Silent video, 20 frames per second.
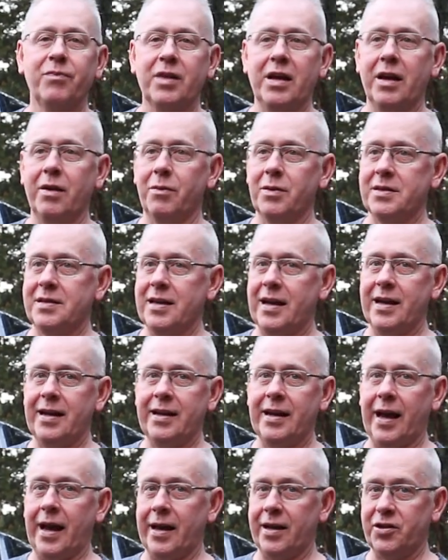It was
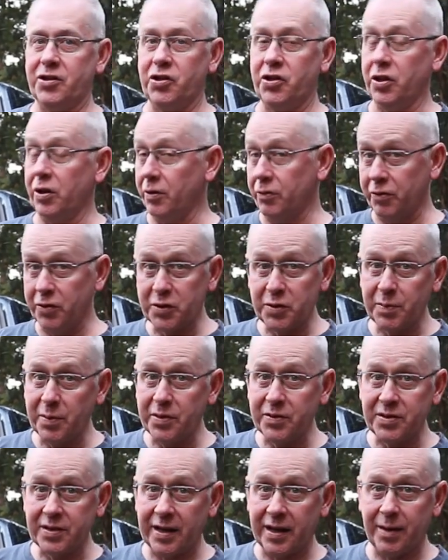in a children's
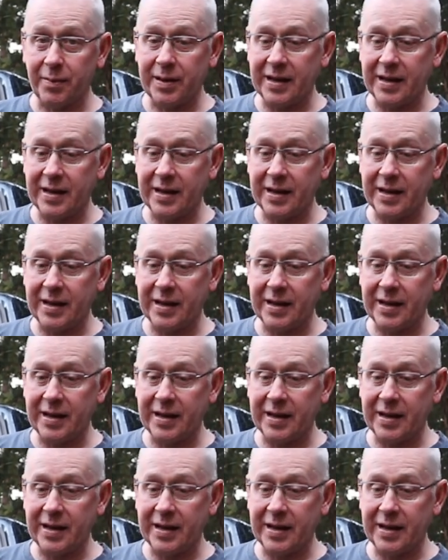museum.